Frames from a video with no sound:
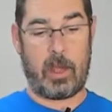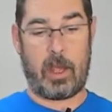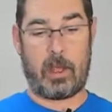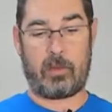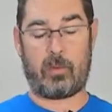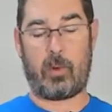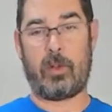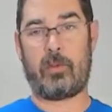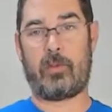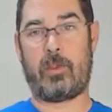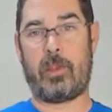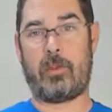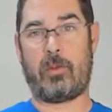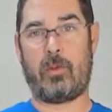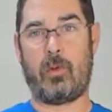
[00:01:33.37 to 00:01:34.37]
as well as
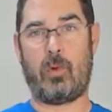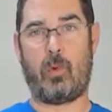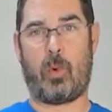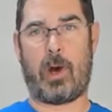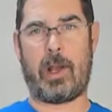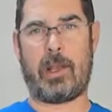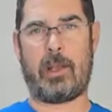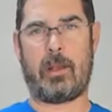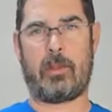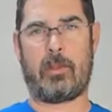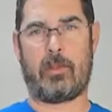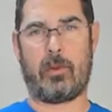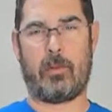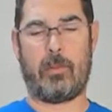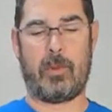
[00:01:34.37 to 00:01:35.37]
the 2 white
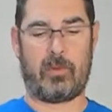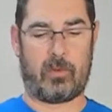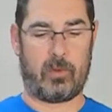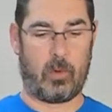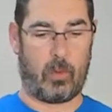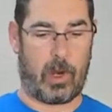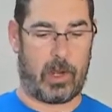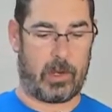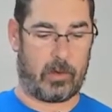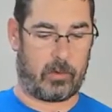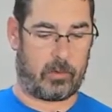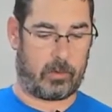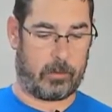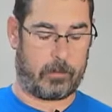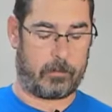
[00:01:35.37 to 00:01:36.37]
thermistor wires.